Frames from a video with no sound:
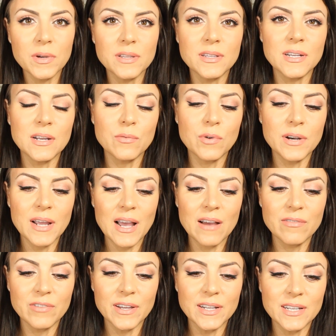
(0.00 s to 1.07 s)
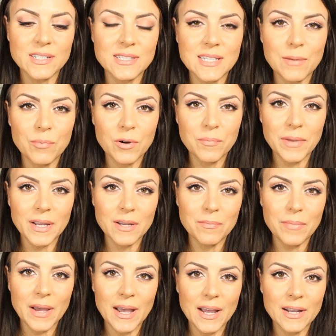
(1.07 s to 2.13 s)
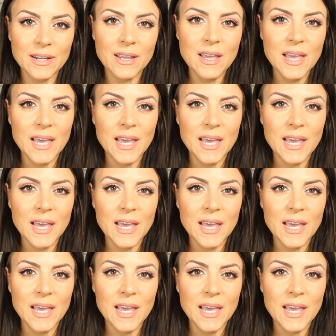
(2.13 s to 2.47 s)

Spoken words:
and then I want to have like a separate makeup bag.